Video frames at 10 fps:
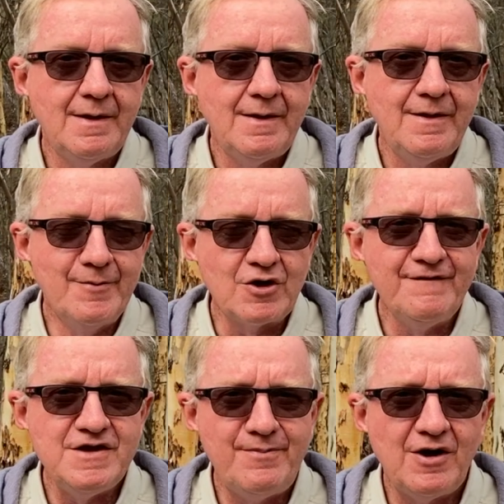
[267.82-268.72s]
The book
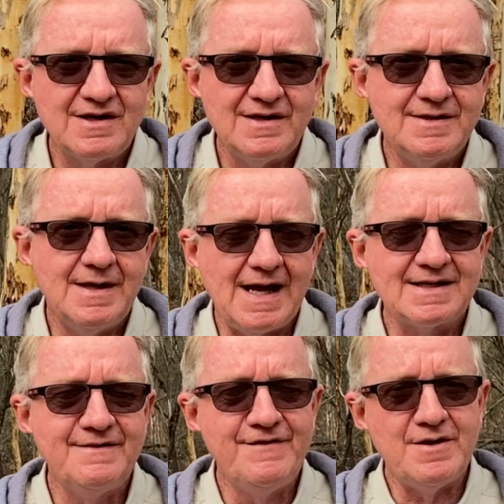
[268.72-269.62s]
of the
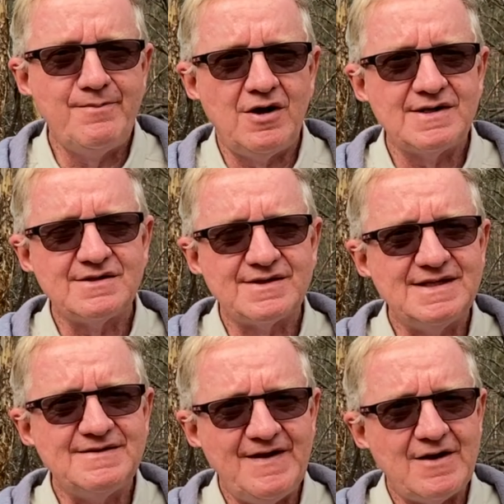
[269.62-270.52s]
Acts of the Apostles
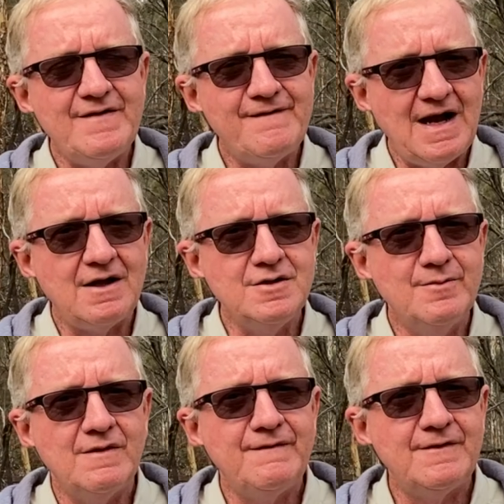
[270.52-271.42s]
is very
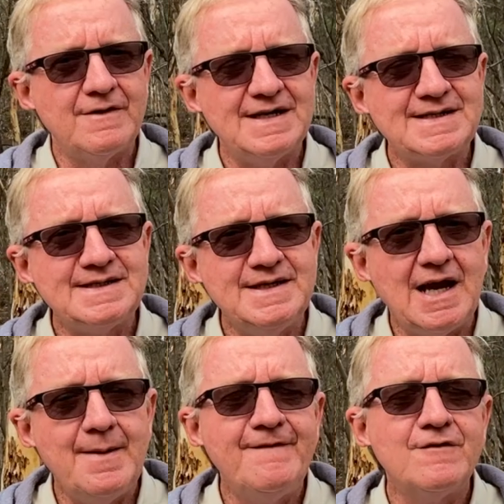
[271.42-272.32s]
valuable for us
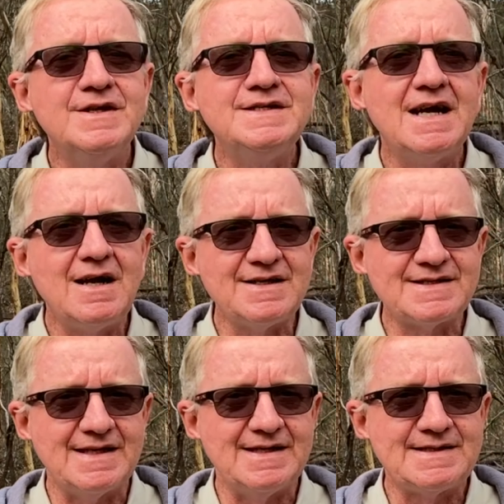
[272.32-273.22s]
today, for it
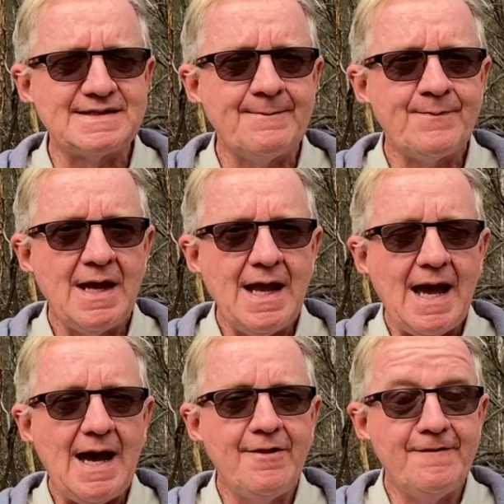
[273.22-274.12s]
tells us
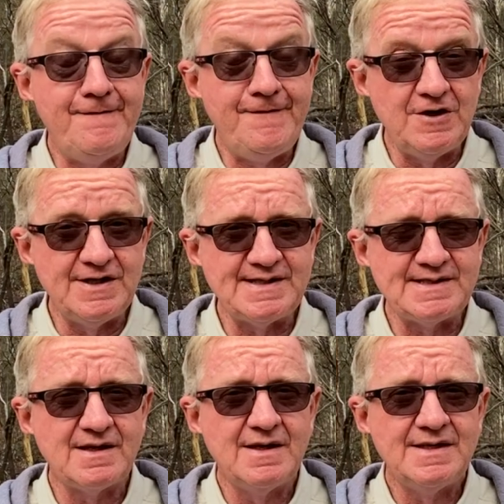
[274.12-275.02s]
how the
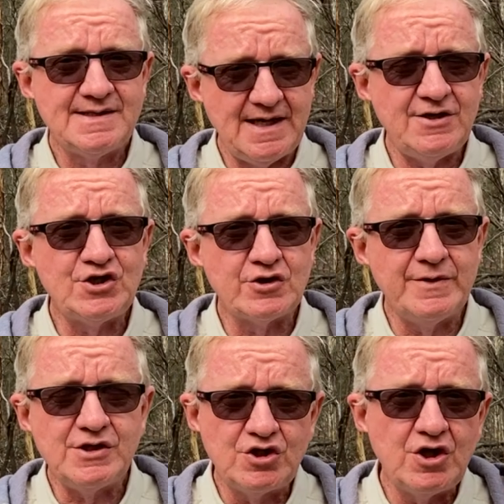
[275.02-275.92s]
first
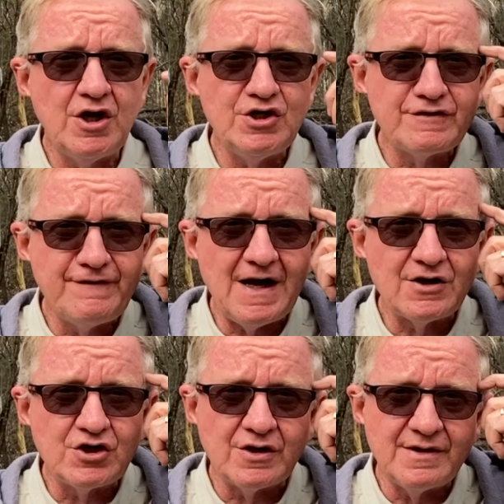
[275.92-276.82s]
century church
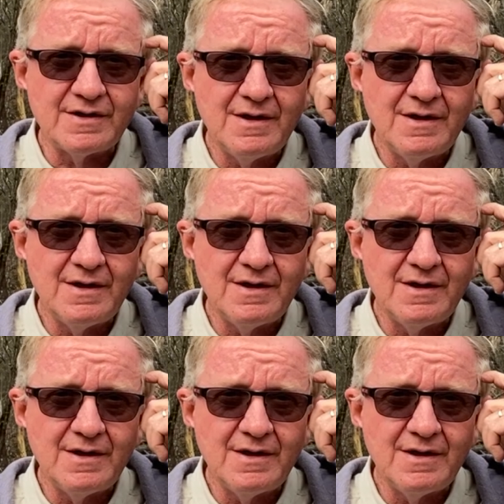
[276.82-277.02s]
functioned.